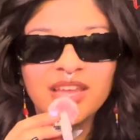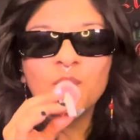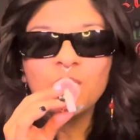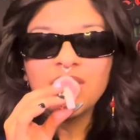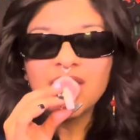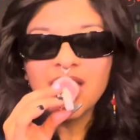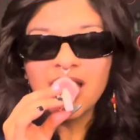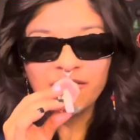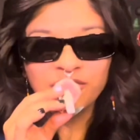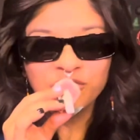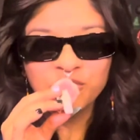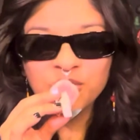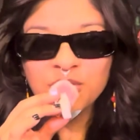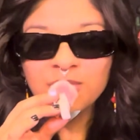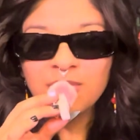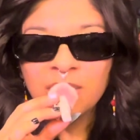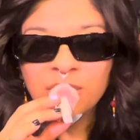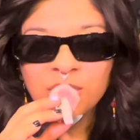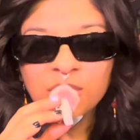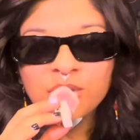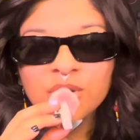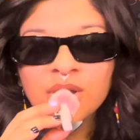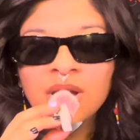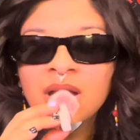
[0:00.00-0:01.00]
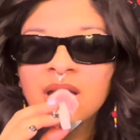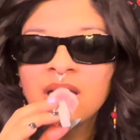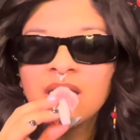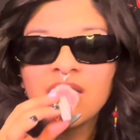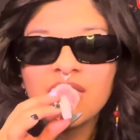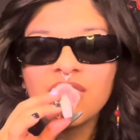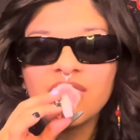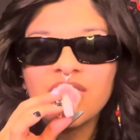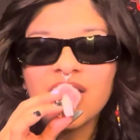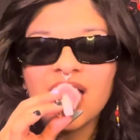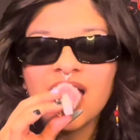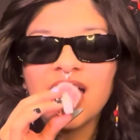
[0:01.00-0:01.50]
We have to remember
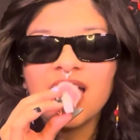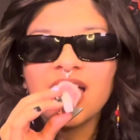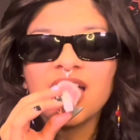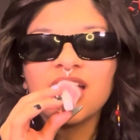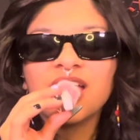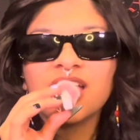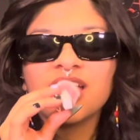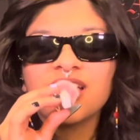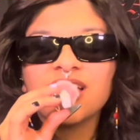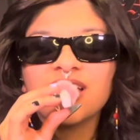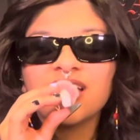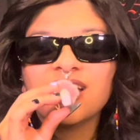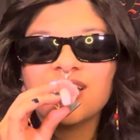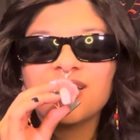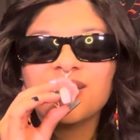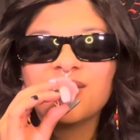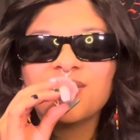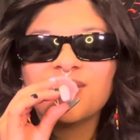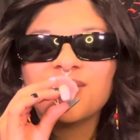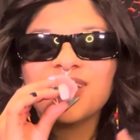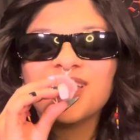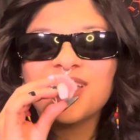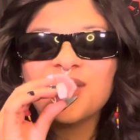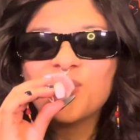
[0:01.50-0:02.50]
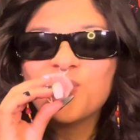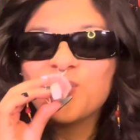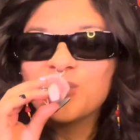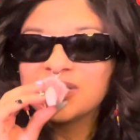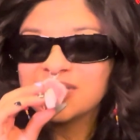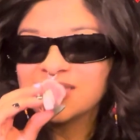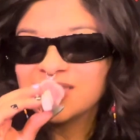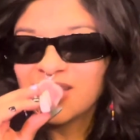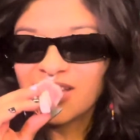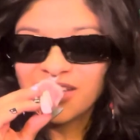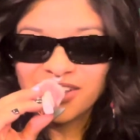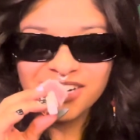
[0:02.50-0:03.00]
that it
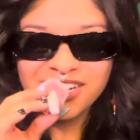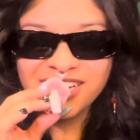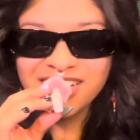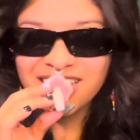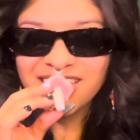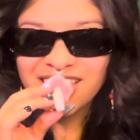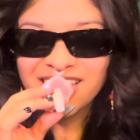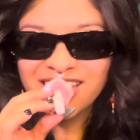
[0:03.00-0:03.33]
was not